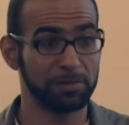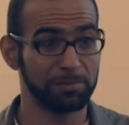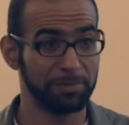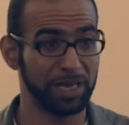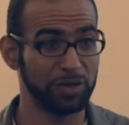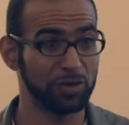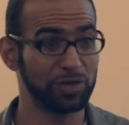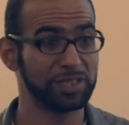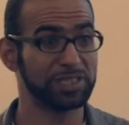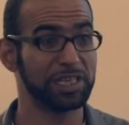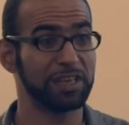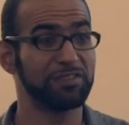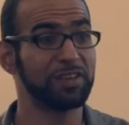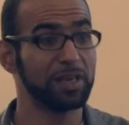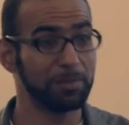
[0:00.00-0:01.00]
by
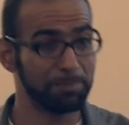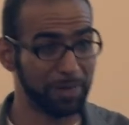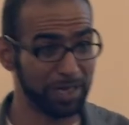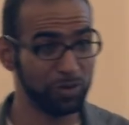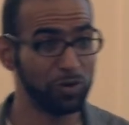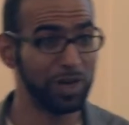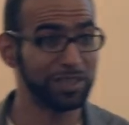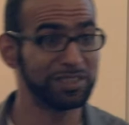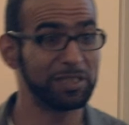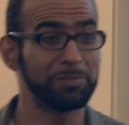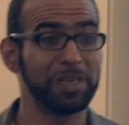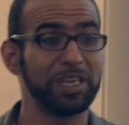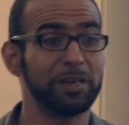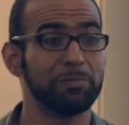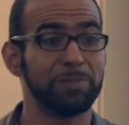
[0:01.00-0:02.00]
UNICEF, by
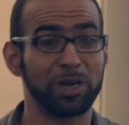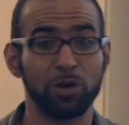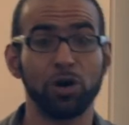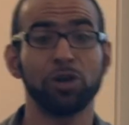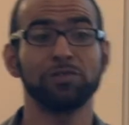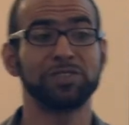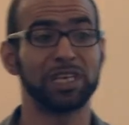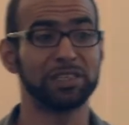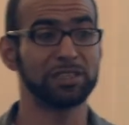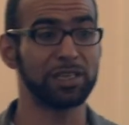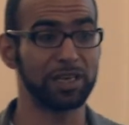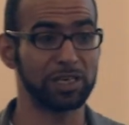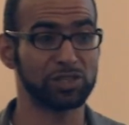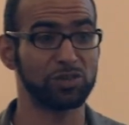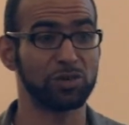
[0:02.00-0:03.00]
UNDP, by all of the
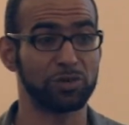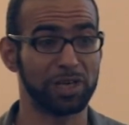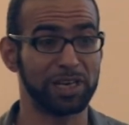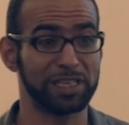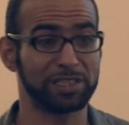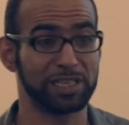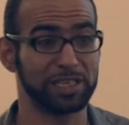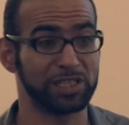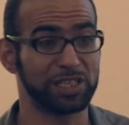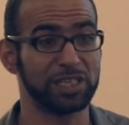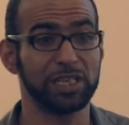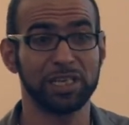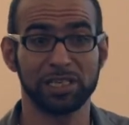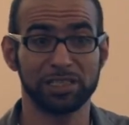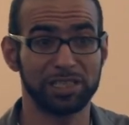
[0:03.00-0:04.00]
international organization,
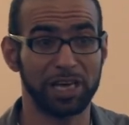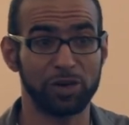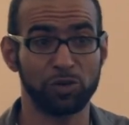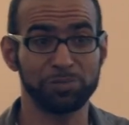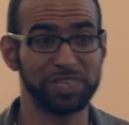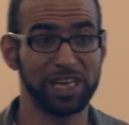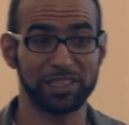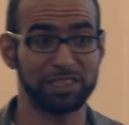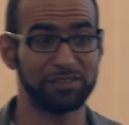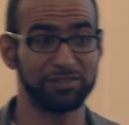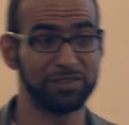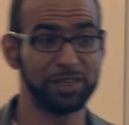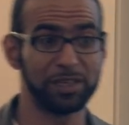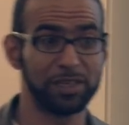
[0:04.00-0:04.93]
they are objective